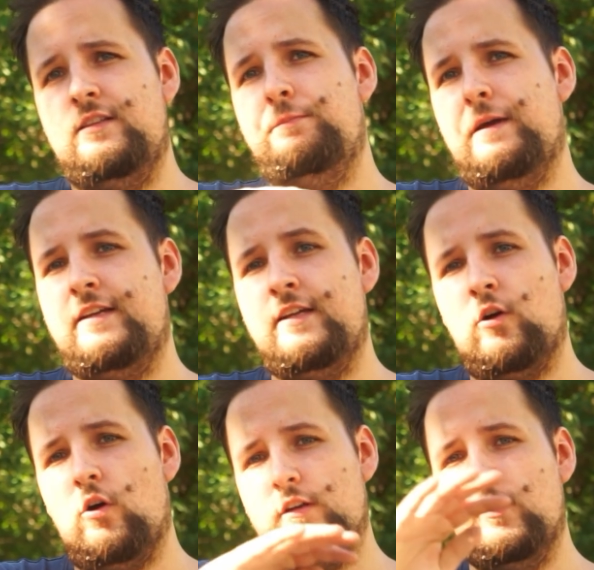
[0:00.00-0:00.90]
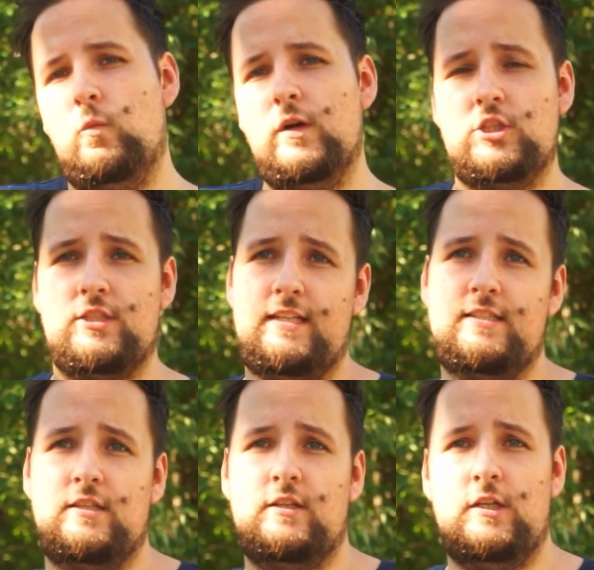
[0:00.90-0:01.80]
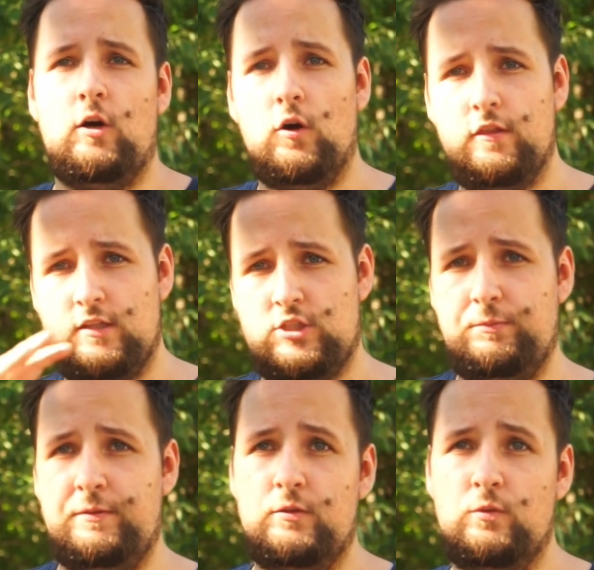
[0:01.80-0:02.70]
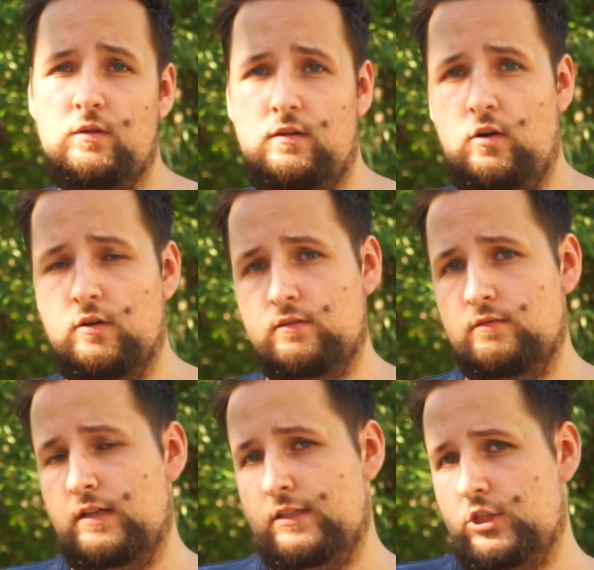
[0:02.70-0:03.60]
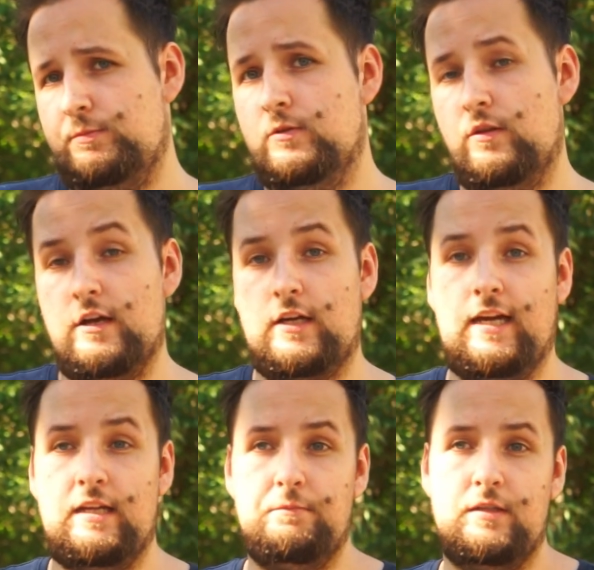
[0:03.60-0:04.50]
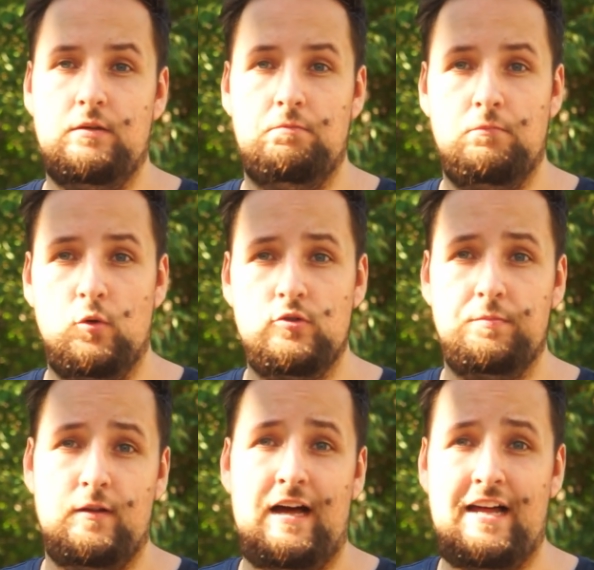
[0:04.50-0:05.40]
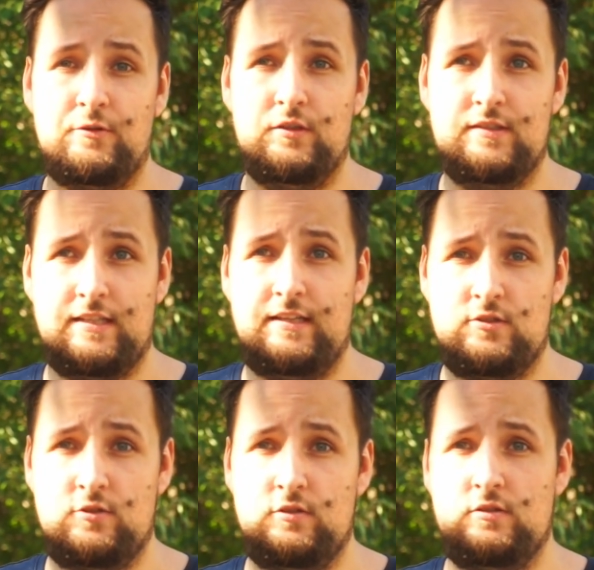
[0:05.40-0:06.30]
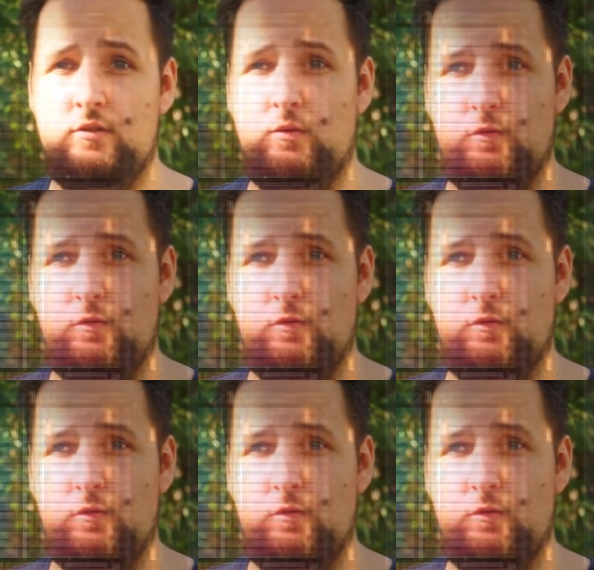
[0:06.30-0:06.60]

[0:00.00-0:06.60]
depending on which sensor on the G P U, on a G P U there can be multiple hundred sensors. So